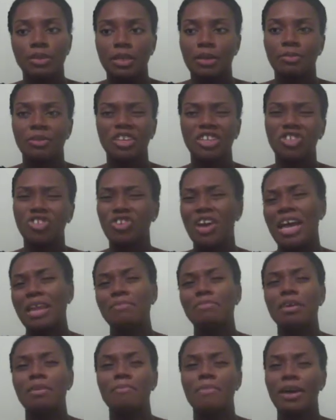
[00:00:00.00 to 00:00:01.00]
And I'm going to try
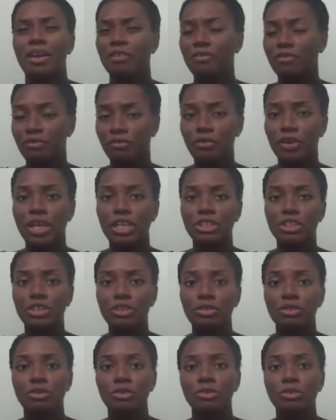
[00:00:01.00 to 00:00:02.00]
to be a better friend
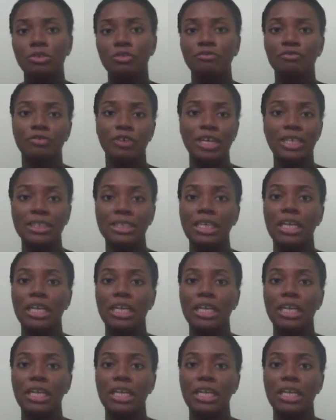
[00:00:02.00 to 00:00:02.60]
to the friends